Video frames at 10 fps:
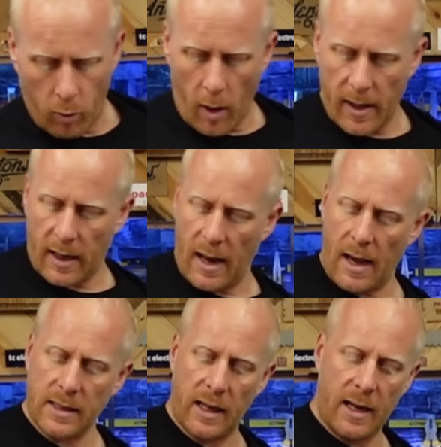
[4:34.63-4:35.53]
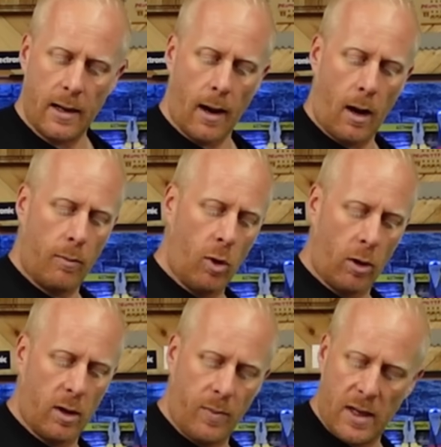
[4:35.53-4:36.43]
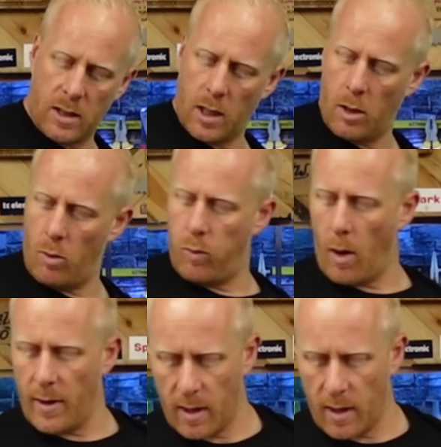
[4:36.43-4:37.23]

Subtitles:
Right, glass cleaner. I'm not going to be too worried